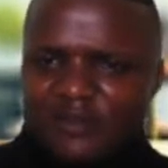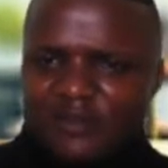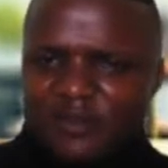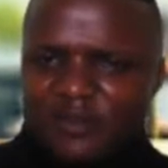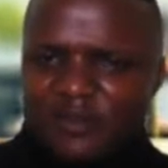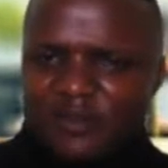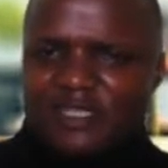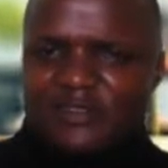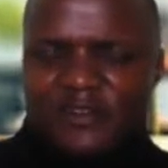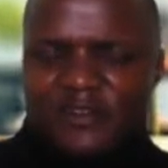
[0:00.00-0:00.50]

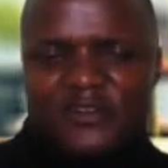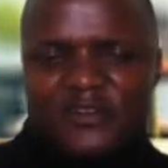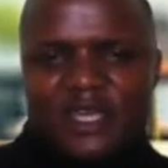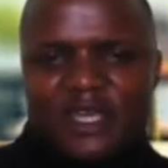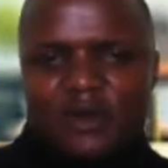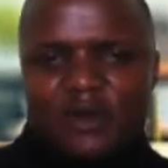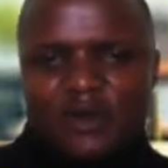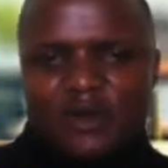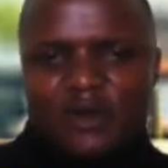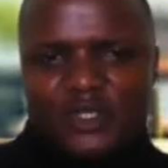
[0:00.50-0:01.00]
of their
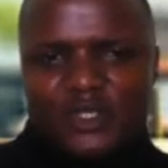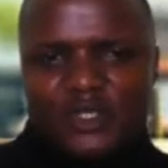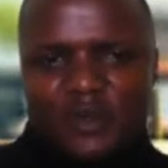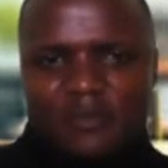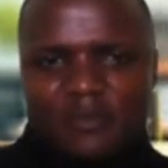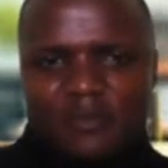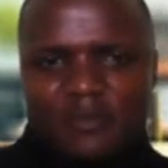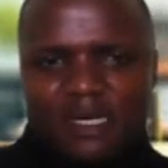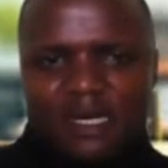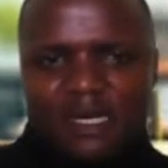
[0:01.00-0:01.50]
cultural
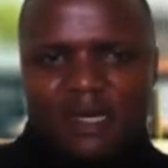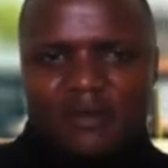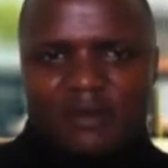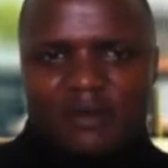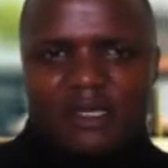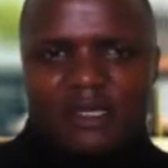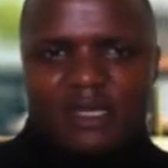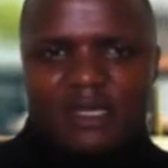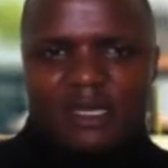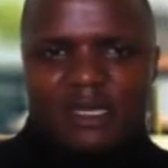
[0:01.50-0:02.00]
background.
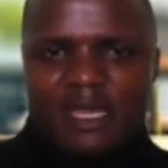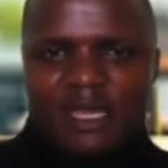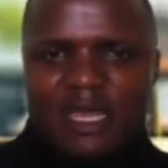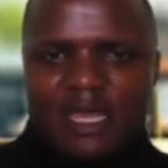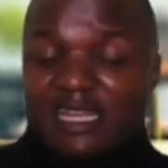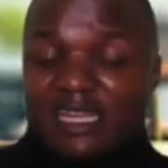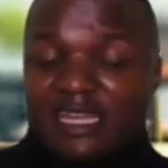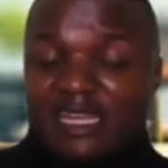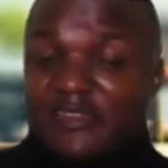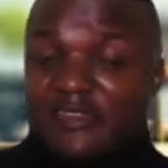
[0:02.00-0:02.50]
And
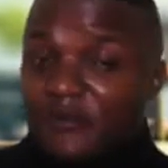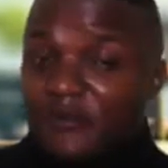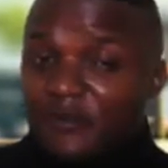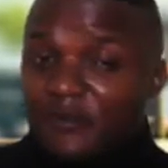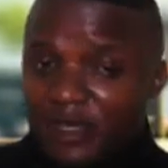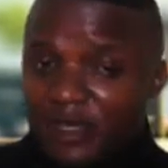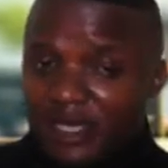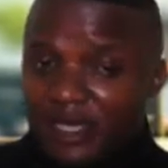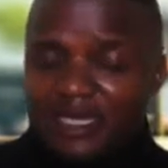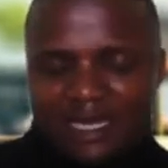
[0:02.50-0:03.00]
if we
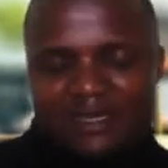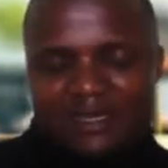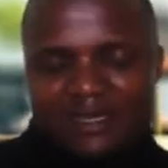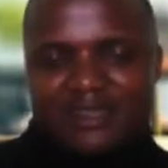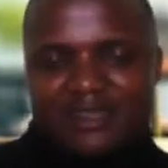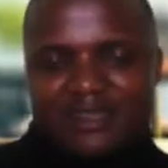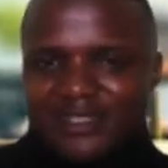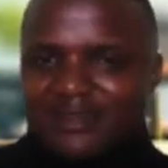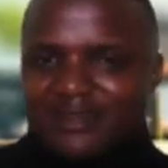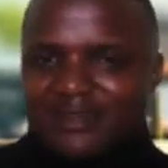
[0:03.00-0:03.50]
cannot
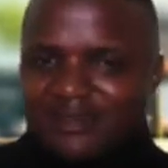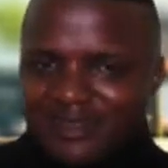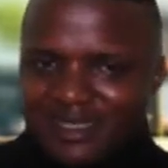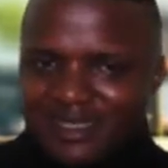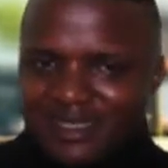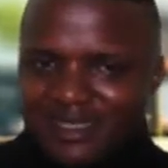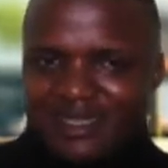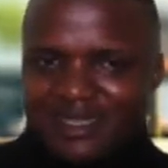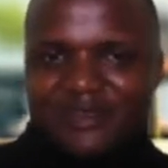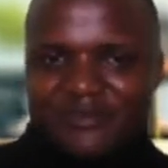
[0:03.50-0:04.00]

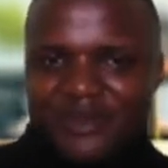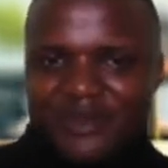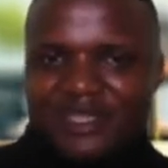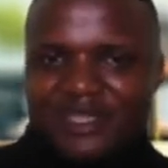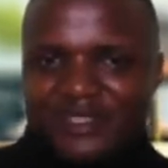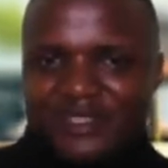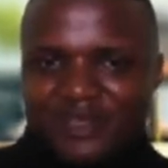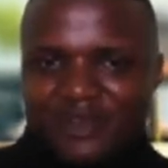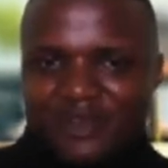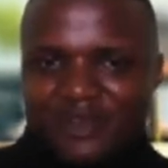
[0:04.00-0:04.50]
celebrate
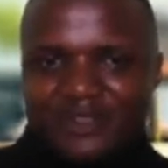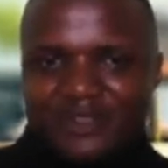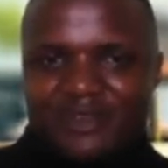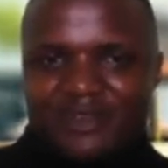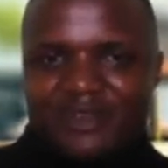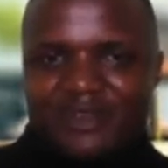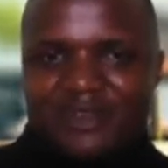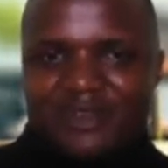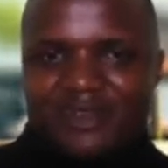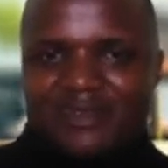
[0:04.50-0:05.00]
such,
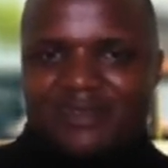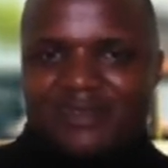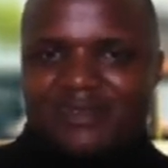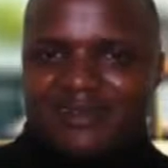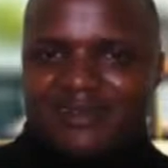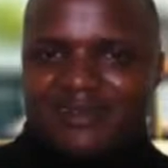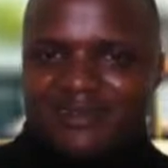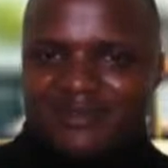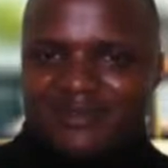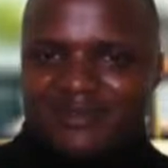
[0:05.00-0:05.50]

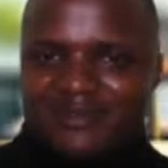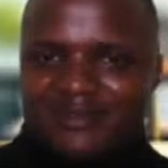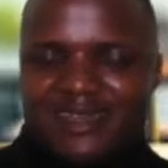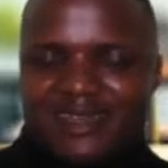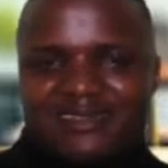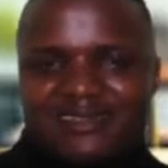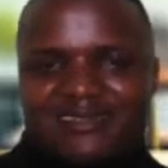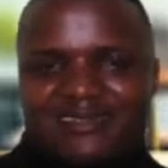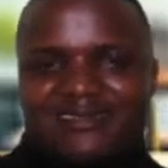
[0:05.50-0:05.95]
then